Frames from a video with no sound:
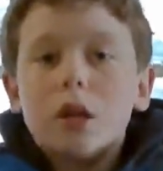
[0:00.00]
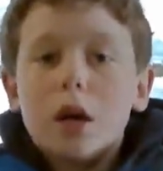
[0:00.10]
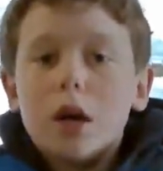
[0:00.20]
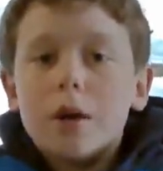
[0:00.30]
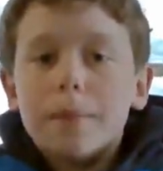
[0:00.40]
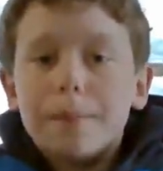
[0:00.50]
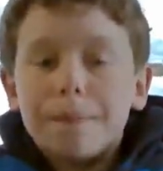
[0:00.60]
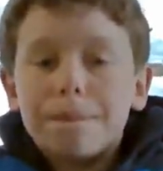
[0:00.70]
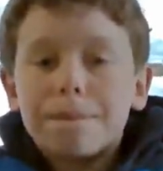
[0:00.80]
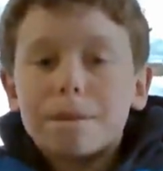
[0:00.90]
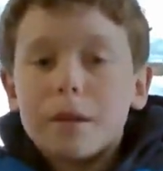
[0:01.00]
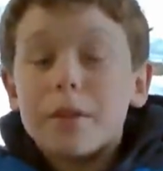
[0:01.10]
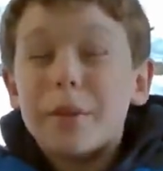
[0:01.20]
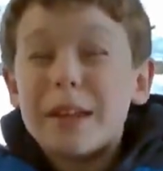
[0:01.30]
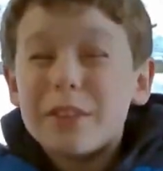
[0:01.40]

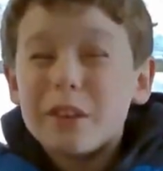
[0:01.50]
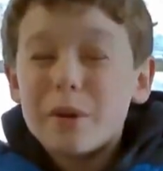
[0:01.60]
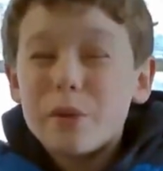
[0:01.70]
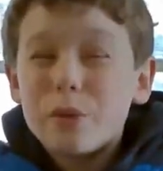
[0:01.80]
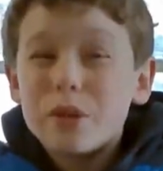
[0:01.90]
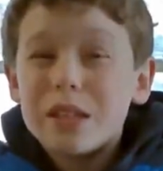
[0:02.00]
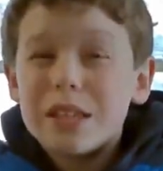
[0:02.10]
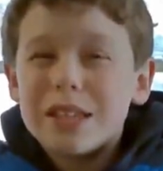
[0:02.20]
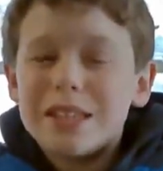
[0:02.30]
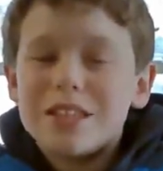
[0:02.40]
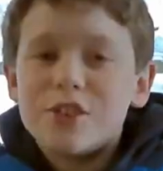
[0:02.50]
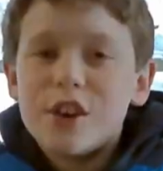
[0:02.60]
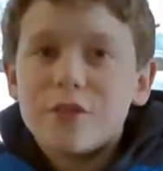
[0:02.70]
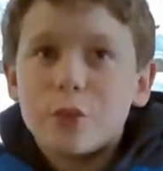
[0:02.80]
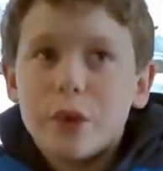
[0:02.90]
The bad thing about wood is you
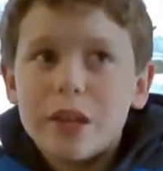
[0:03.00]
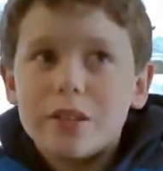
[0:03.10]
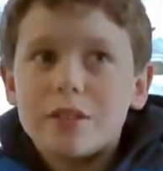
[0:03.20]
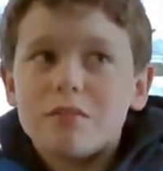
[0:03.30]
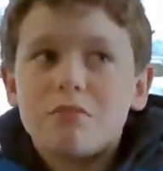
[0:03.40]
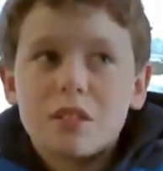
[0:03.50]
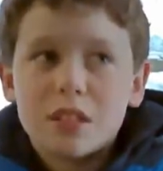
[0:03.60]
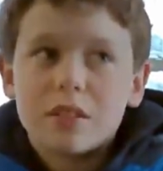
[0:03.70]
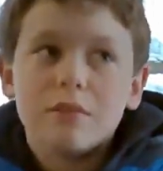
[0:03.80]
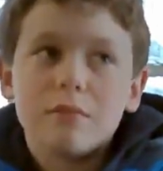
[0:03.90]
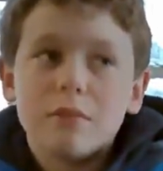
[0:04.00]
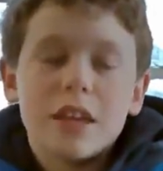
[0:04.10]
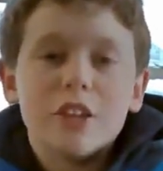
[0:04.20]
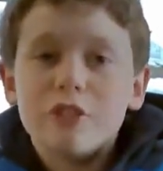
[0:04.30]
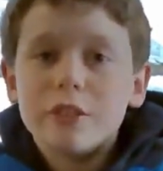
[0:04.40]
have to wait to
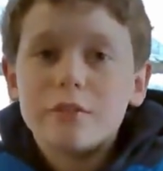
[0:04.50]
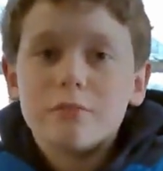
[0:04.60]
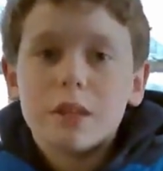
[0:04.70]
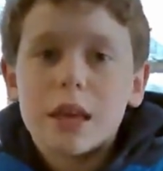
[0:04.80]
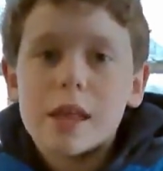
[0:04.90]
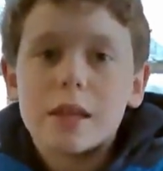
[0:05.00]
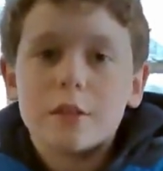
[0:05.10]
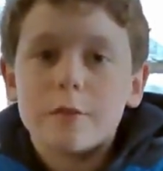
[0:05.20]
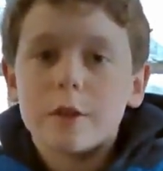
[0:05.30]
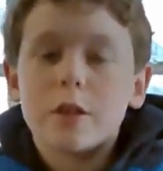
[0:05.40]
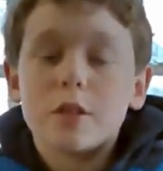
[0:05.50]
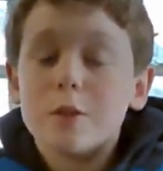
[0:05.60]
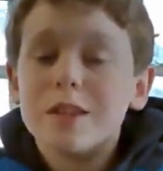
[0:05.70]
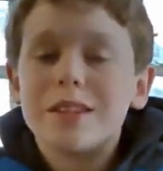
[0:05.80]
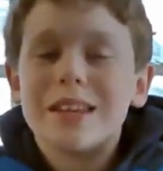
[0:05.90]
age it, and you
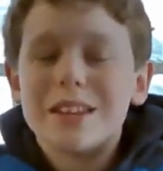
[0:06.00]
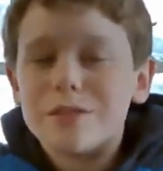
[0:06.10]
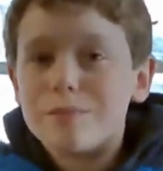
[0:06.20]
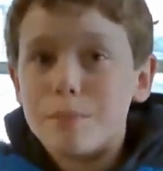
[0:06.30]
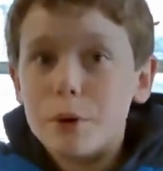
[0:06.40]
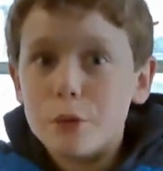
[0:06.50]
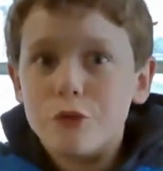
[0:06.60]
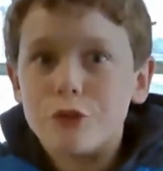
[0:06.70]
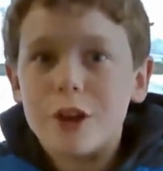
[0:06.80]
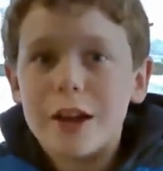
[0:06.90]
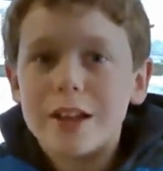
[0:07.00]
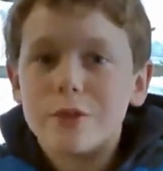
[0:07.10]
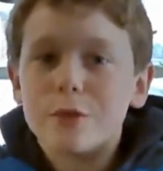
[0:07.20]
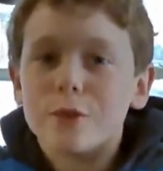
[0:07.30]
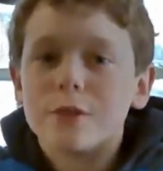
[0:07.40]
need to get it bone dry
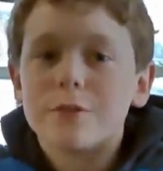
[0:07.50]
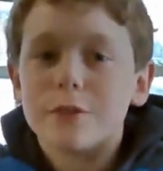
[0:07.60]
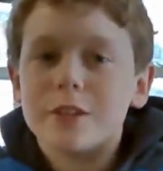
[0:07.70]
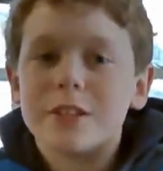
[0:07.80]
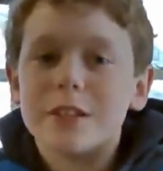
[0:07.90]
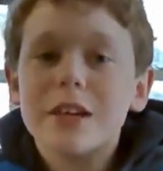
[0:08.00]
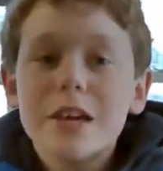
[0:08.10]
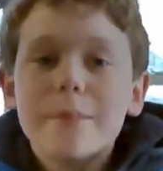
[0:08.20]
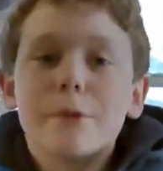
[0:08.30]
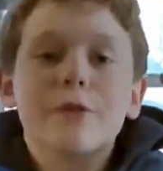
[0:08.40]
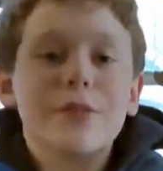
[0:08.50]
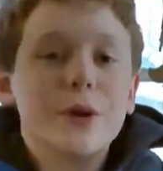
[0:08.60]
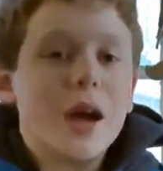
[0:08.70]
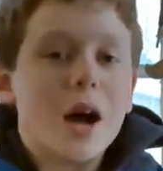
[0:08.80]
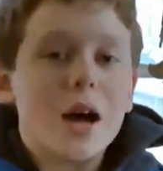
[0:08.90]
in order for it to burn
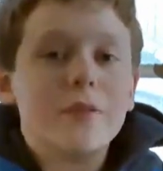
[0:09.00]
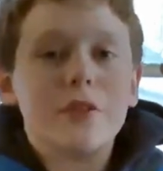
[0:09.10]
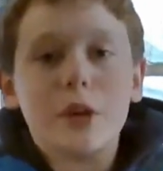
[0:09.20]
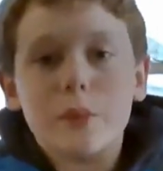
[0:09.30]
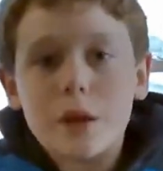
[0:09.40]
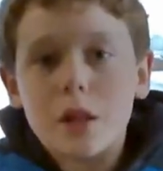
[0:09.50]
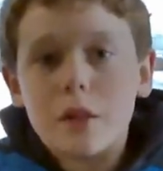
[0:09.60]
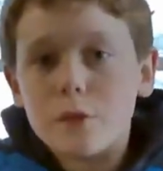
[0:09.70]
very hot, very well.